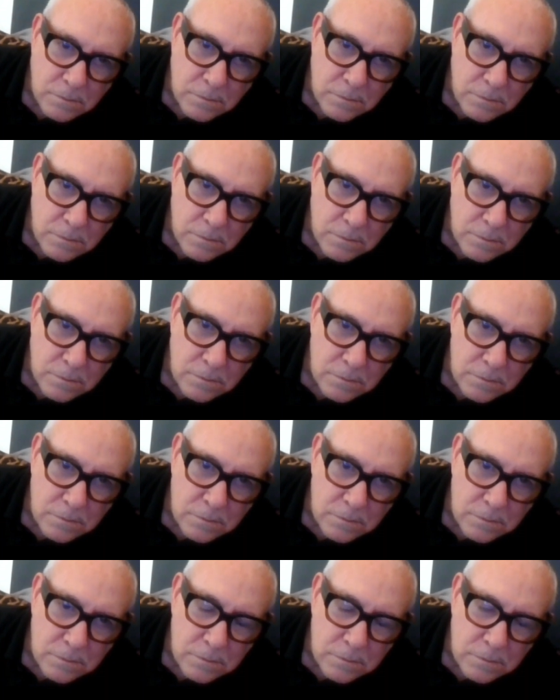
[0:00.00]

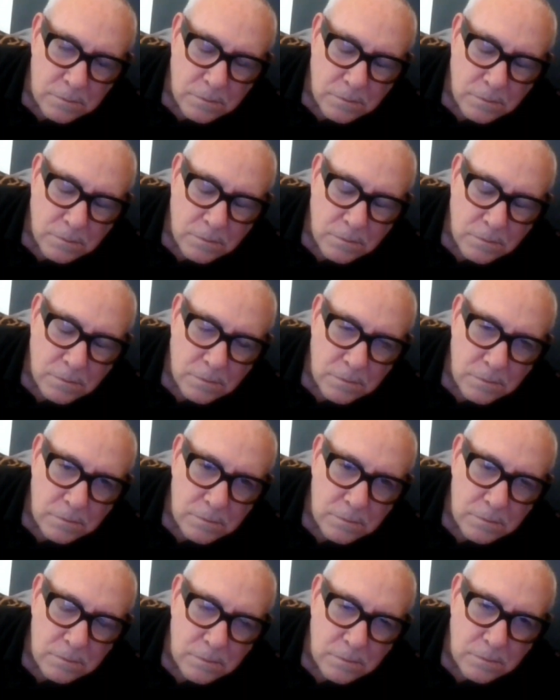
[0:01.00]

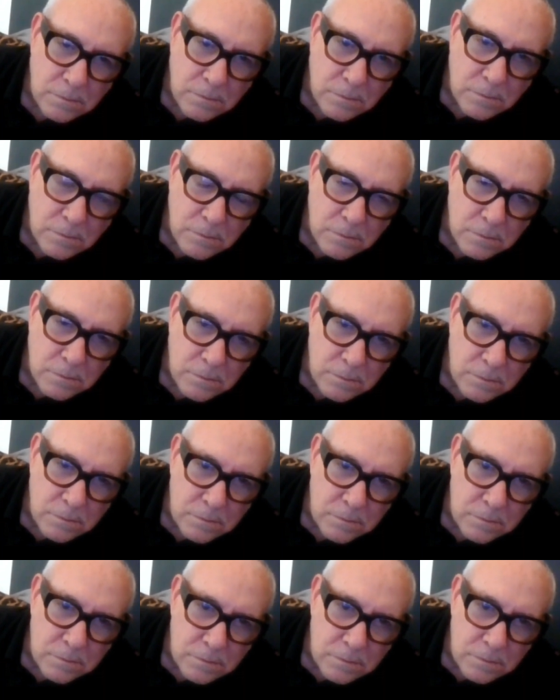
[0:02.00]

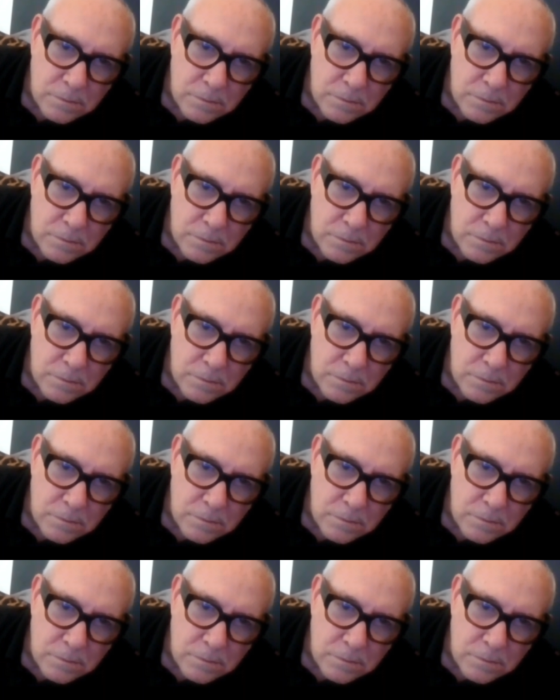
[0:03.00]
(silent)